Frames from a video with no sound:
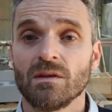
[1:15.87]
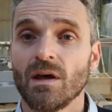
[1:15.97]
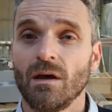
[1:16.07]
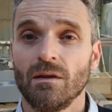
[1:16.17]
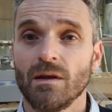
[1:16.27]

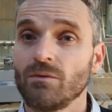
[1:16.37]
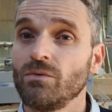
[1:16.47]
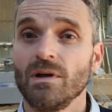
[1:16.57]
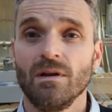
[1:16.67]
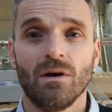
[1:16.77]
that
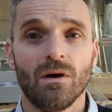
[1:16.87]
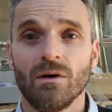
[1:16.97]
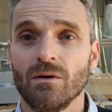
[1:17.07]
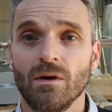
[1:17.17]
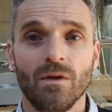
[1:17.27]
really
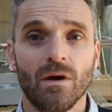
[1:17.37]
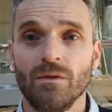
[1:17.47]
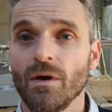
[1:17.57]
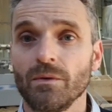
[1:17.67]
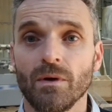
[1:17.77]
are a
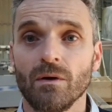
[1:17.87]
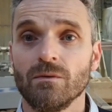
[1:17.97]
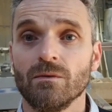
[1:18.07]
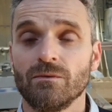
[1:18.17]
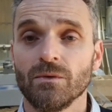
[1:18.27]
no-go
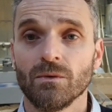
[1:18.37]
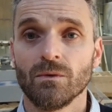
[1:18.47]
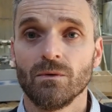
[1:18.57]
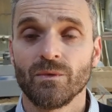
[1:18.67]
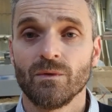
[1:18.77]

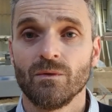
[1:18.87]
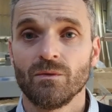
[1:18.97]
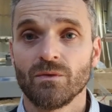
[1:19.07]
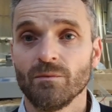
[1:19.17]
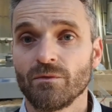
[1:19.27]

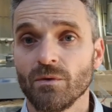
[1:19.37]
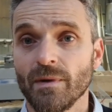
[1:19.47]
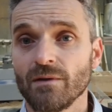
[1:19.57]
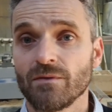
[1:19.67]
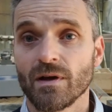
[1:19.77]
for
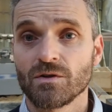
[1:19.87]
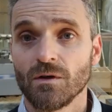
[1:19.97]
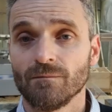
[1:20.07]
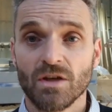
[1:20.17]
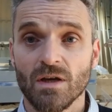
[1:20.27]
manufacture.
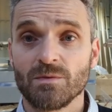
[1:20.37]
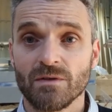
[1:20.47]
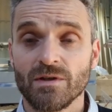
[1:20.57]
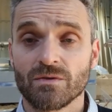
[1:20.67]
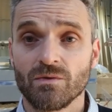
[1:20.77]
In terms
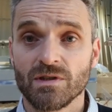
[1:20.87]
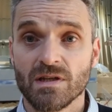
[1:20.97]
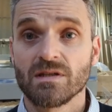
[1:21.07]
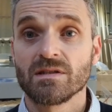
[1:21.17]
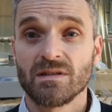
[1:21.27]
of its
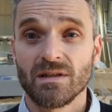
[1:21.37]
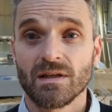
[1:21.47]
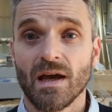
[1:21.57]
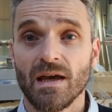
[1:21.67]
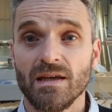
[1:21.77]
resistance to
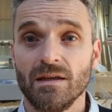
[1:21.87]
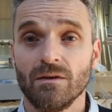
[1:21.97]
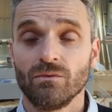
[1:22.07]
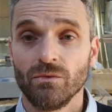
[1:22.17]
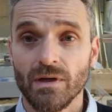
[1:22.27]
decay,
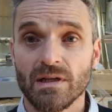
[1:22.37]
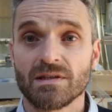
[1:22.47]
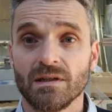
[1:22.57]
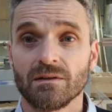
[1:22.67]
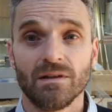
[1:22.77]

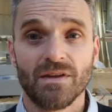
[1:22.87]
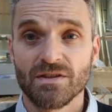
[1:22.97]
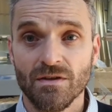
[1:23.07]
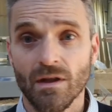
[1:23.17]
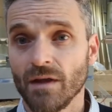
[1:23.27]
realistically,
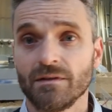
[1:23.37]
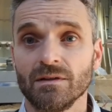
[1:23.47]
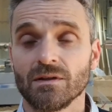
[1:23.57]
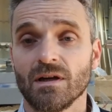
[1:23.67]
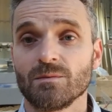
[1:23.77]
there's
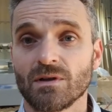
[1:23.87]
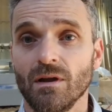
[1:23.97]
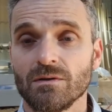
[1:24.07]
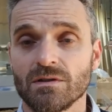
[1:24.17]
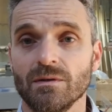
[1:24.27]
nothing that comes
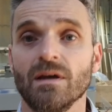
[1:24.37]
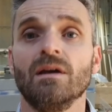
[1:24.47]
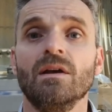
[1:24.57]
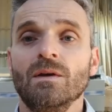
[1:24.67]
close to it.